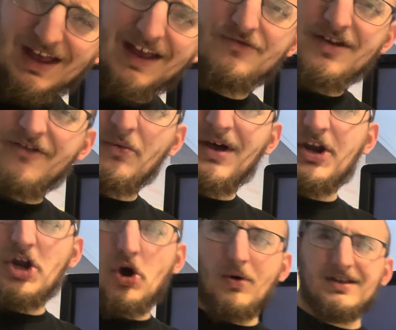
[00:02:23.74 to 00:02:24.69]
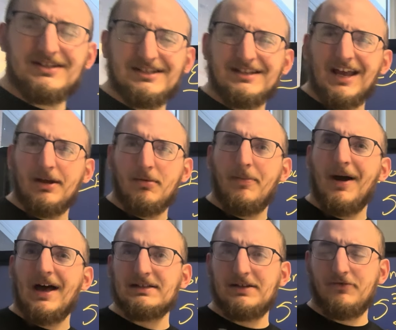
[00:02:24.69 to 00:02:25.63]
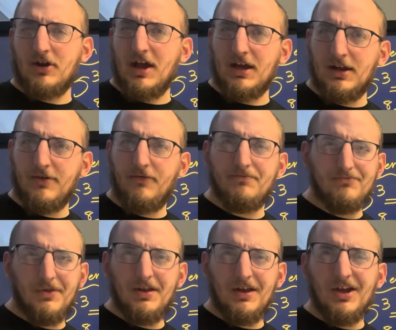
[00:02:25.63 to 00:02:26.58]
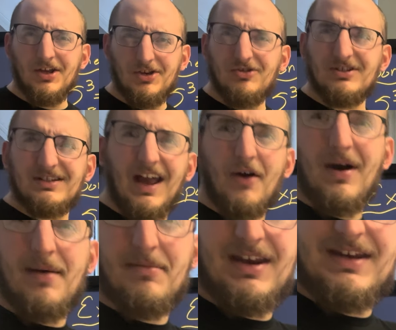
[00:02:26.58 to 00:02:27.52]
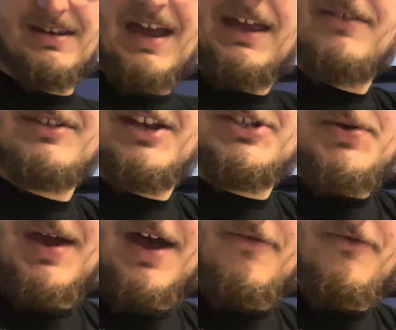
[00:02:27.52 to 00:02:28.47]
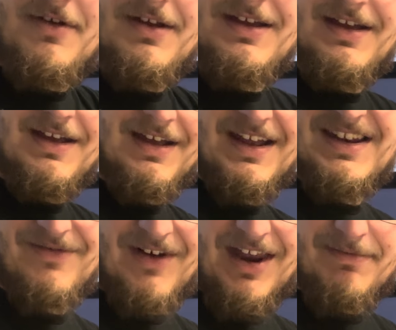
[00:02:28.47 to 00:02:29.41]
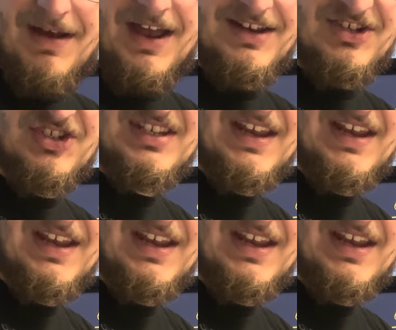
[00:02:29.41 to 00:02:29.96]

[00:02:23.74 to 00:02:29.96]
if you ever want to know, is this sign going to be positive or negative, you just count how many negative signs you have, and divide them, and just see